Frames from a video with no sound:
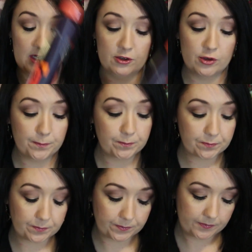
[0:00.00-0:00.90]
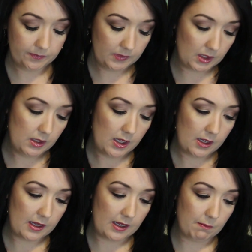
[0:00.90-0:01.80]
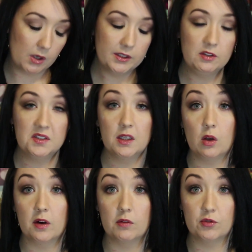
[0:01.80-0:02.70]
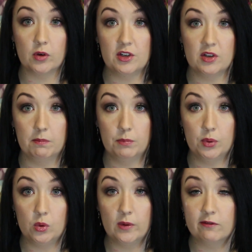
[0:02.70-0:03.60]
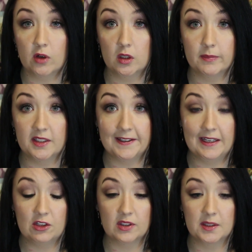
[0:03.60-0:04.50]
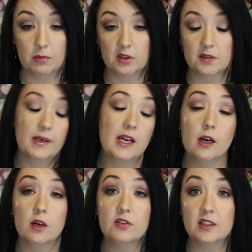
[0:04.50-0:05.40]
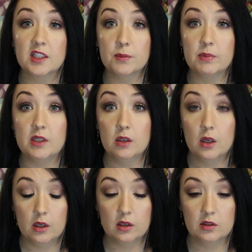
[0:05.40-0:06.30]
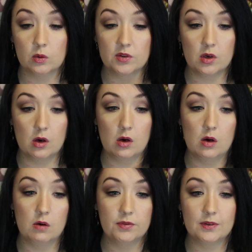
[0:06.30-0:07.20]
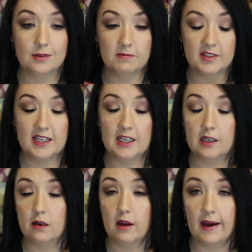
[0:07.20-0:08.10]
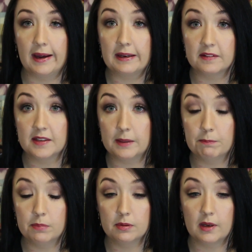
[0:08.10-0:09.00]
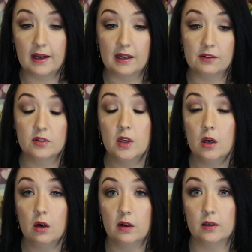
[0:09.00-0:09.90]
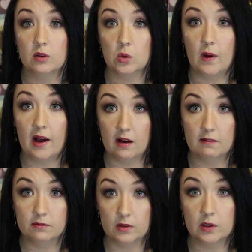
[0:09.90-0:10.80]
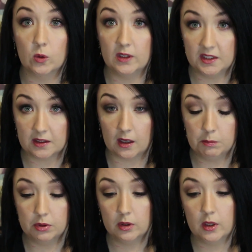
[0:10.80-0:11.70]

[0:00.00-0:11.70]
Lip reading: range. I use a lot of dry shampoo and volumizing agents because my hair tends to be sort of thin and limp, and I also have an oily scalp.